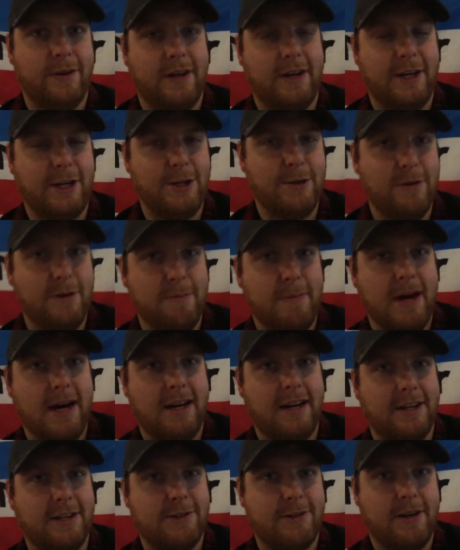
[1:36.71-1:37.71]
A
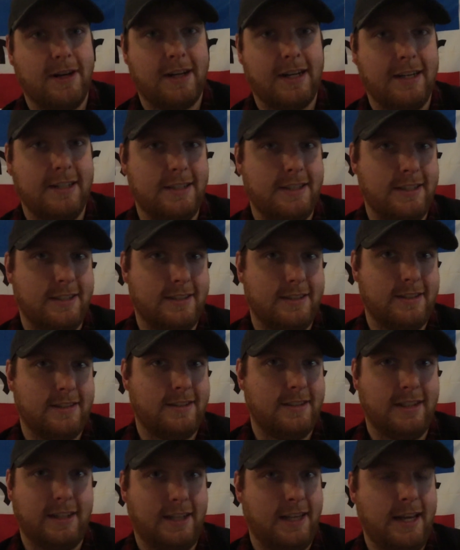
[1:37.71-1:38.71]
unibody truck,
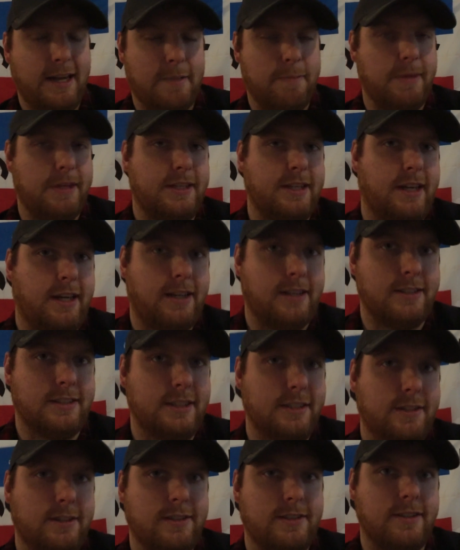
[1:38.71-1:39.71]
it can't be taken
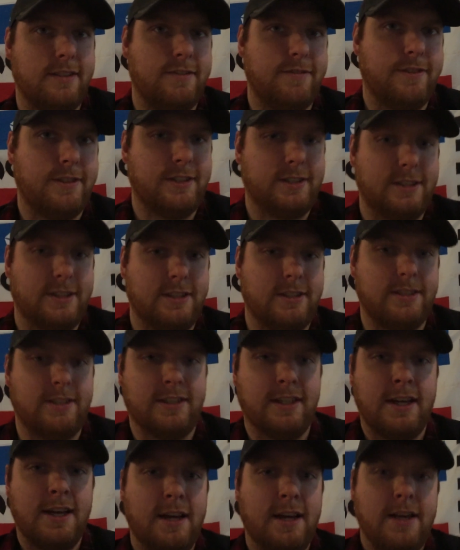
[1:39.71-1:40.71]
seriously versus